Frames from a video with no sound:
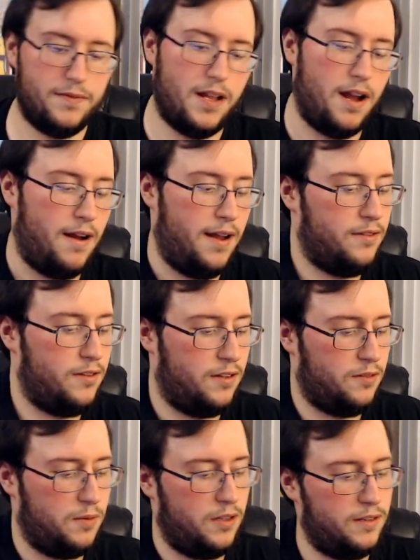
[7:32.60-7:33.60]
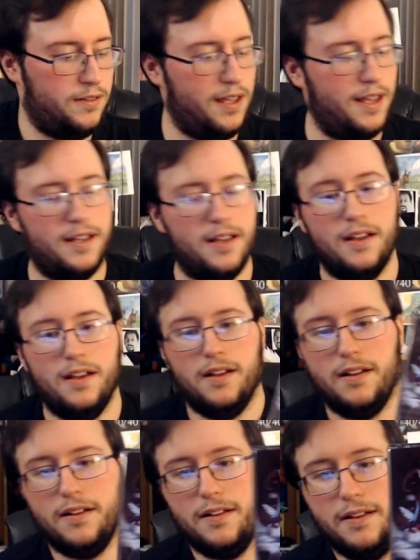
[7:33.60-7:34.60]
All right, so this is what it looks like.
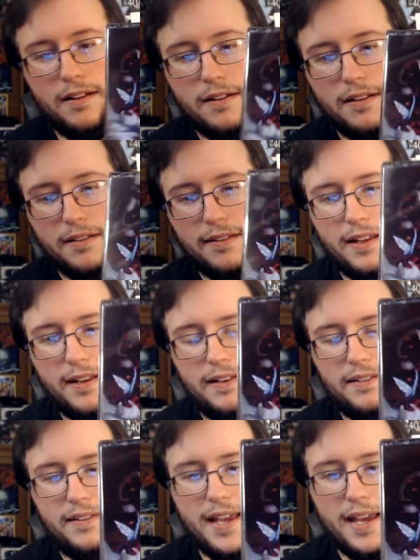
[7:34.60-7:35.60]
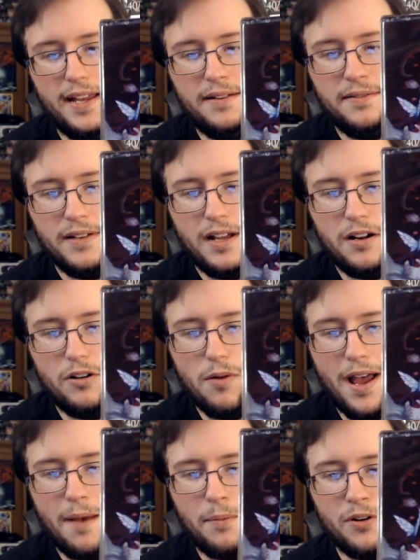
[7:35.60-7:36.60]
This lady's dead. I don't know
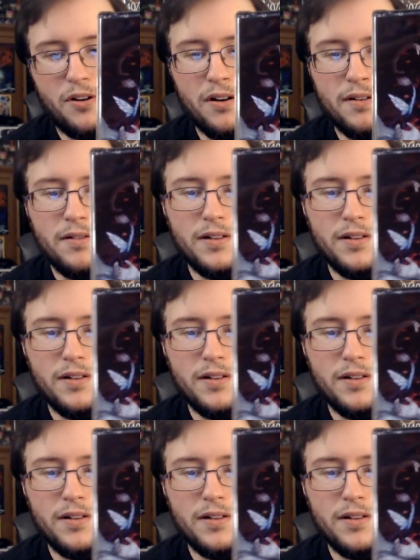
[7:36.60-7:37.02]
what happened to her.